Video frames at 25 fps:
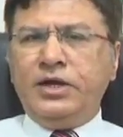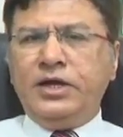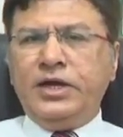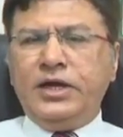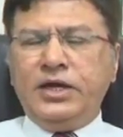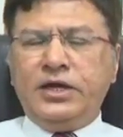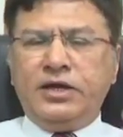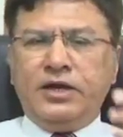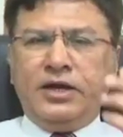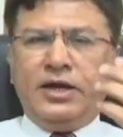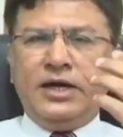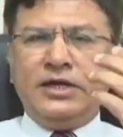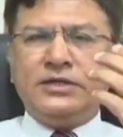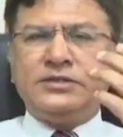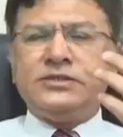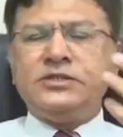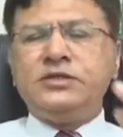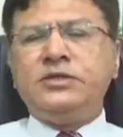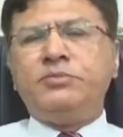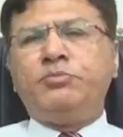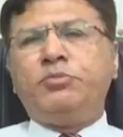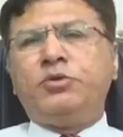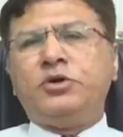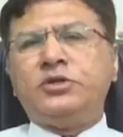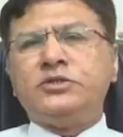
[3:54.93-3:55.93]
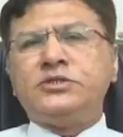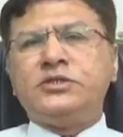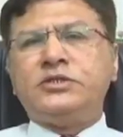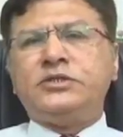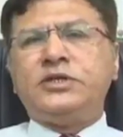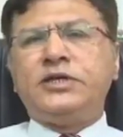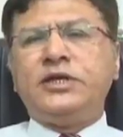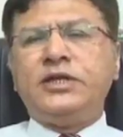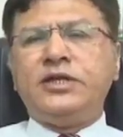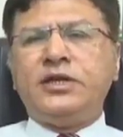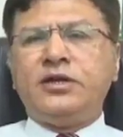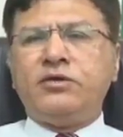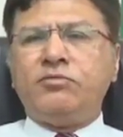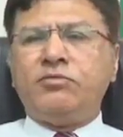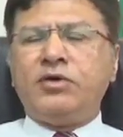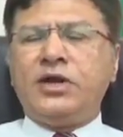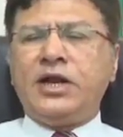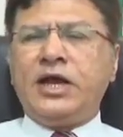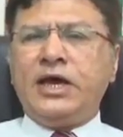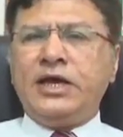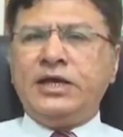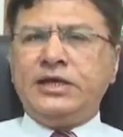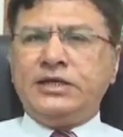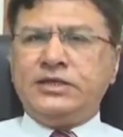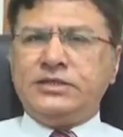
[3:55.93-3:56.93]
It gets deposited in our
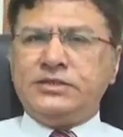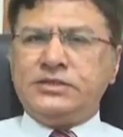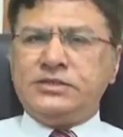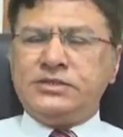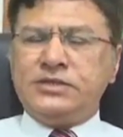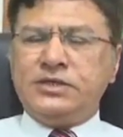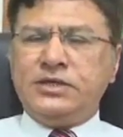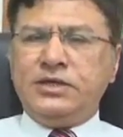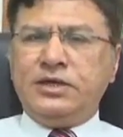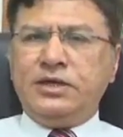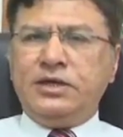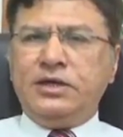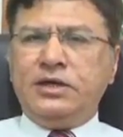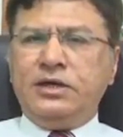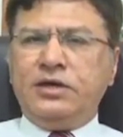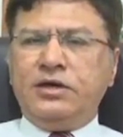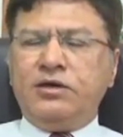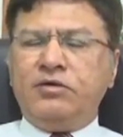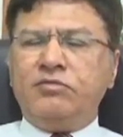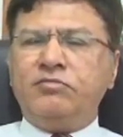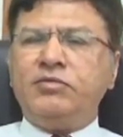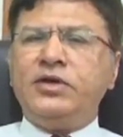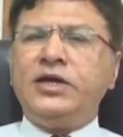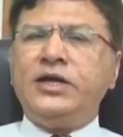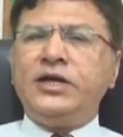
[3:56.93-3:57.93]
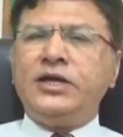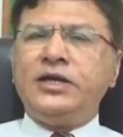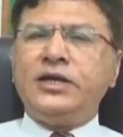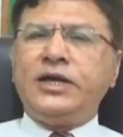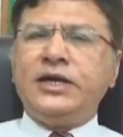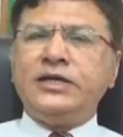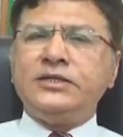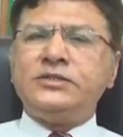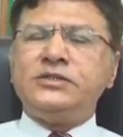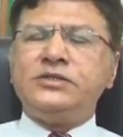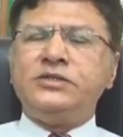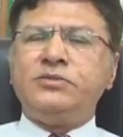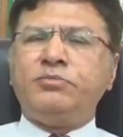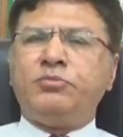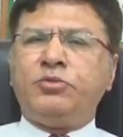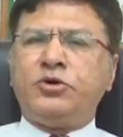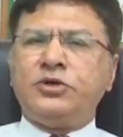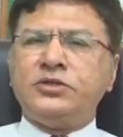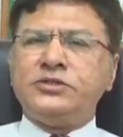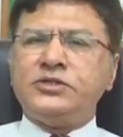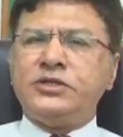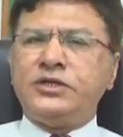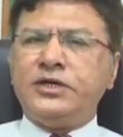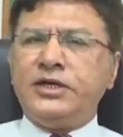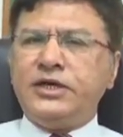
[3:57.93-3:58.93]
eyes. When it gets
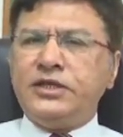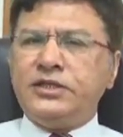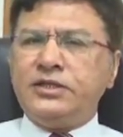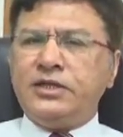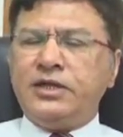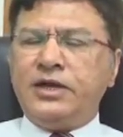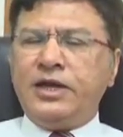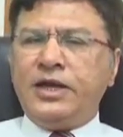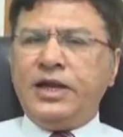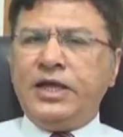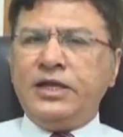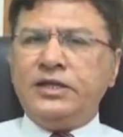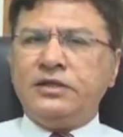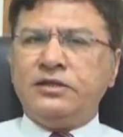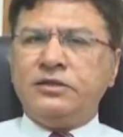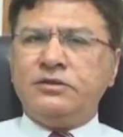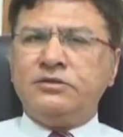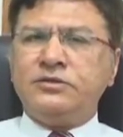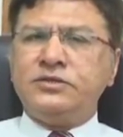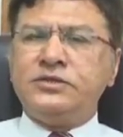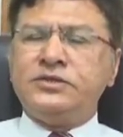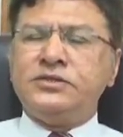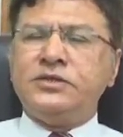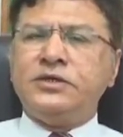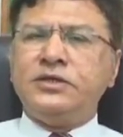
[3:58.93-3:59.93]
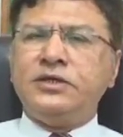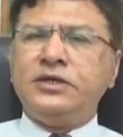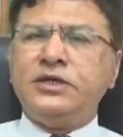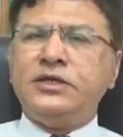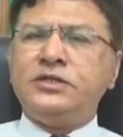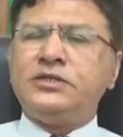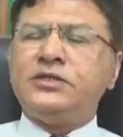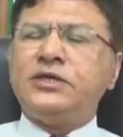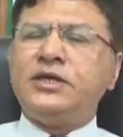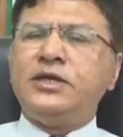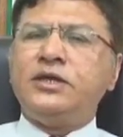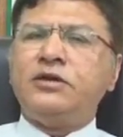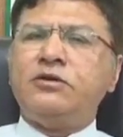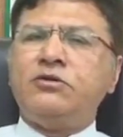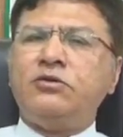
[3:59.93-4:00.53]
deposited in the lens, it can